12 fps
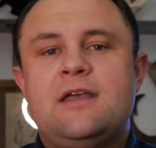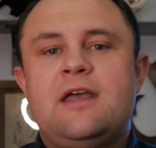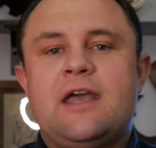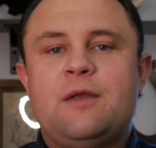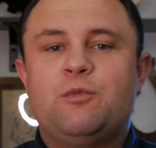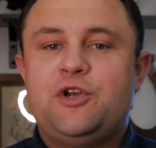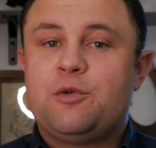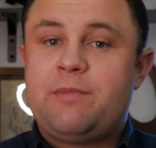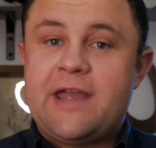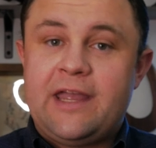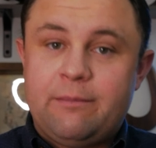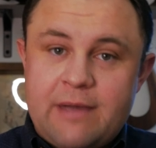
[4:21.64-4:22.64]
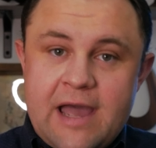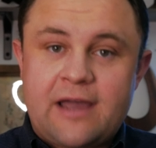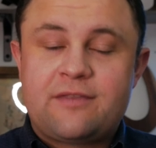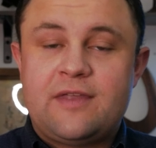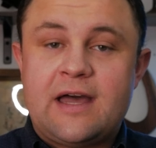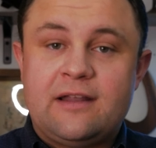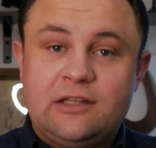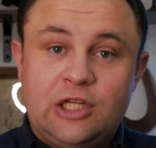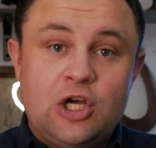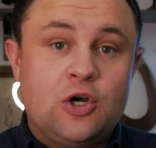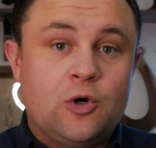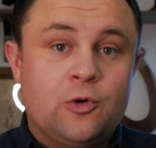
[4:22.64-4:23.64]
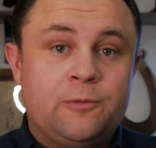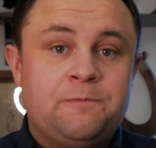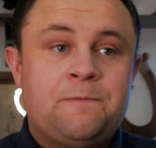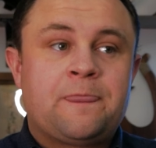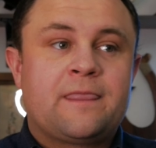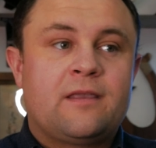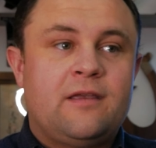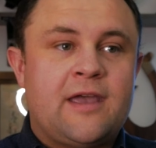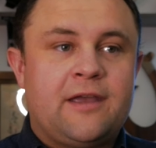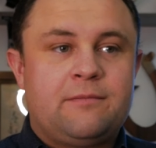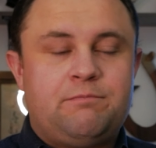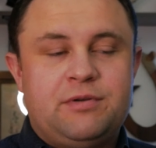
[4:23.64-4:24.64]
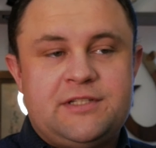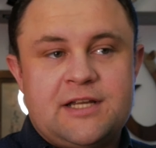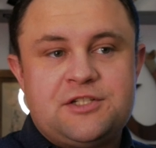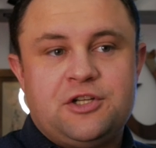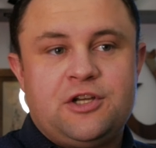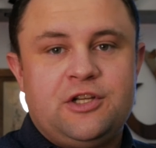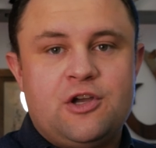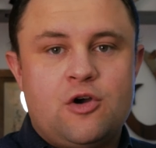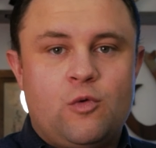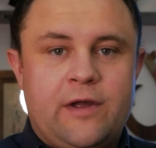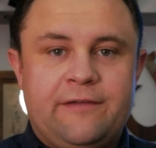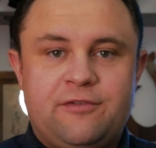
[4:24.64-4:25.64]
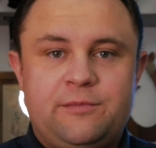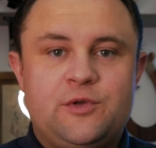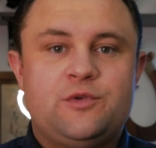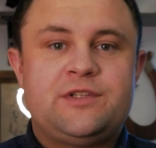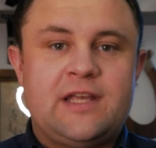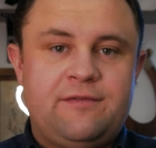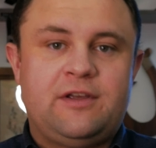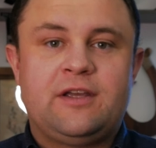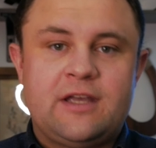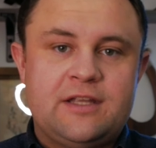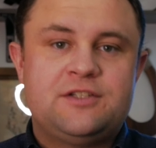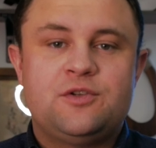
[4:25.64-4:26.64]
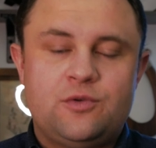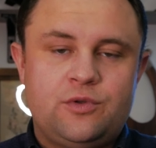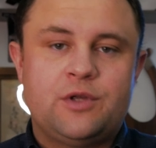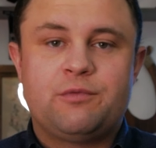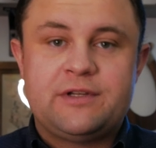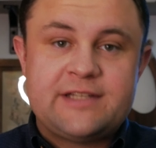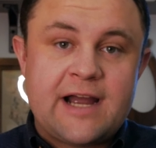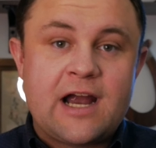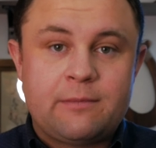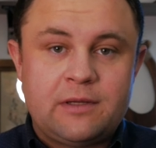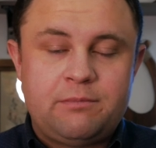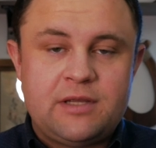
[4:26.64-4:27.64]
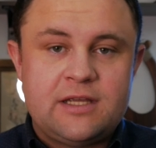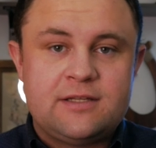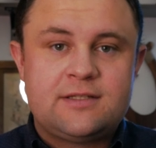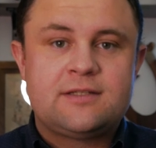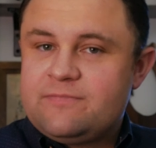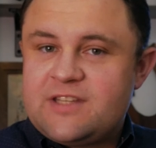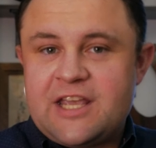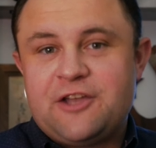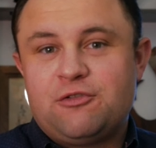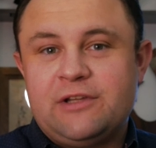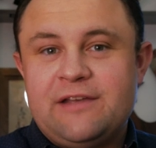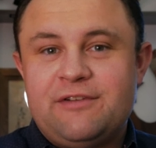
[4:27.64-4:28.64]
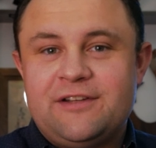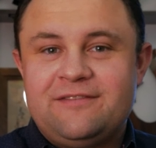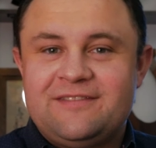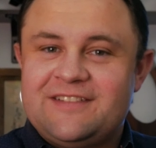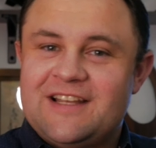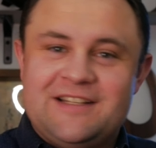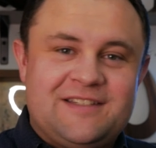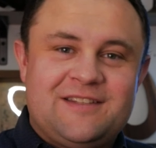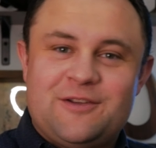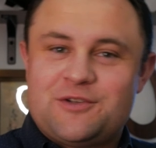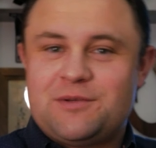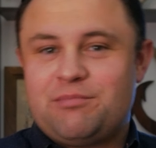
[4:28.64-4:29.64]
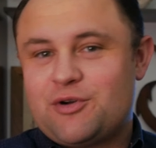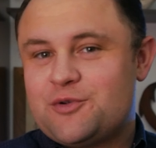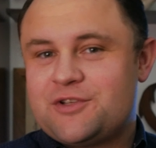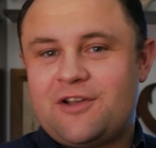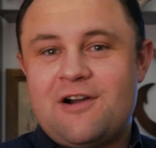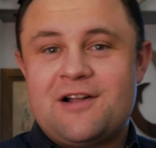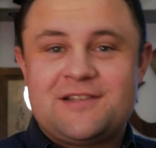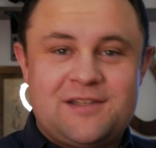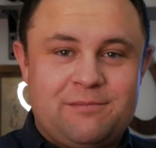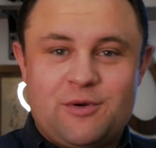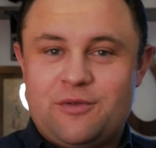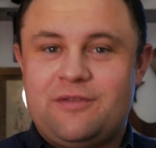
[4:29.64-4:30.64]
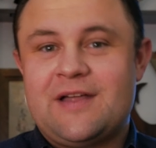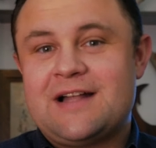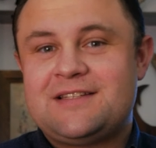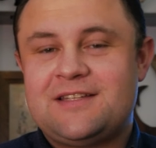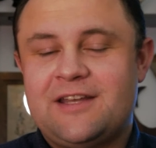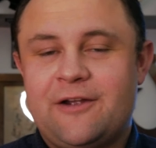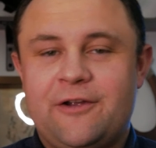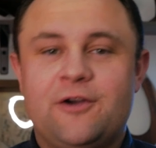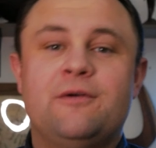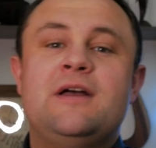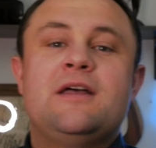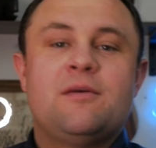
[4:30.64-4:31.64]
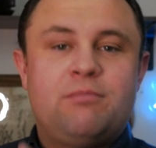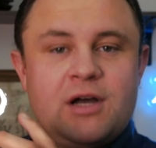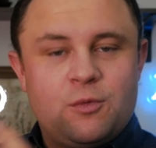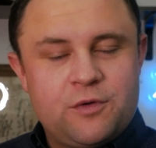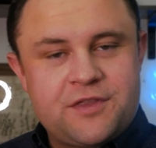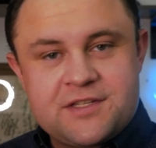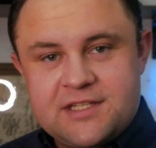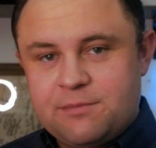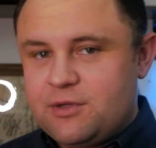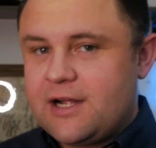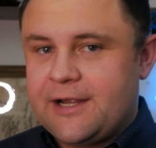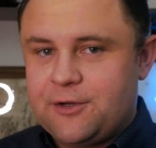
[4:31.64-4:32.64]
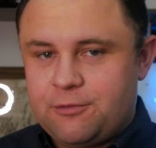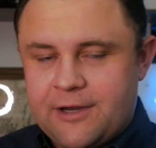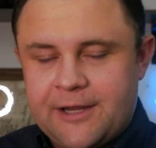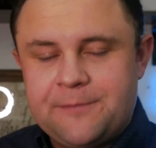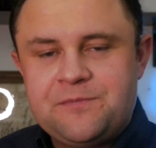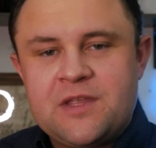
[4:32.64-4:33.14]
And when you're paying back that loan, it potentially could go away from you saving into the retirement piece. Take it or leave it. There's some pros and cons to both of that scenario. But with the simple IRA,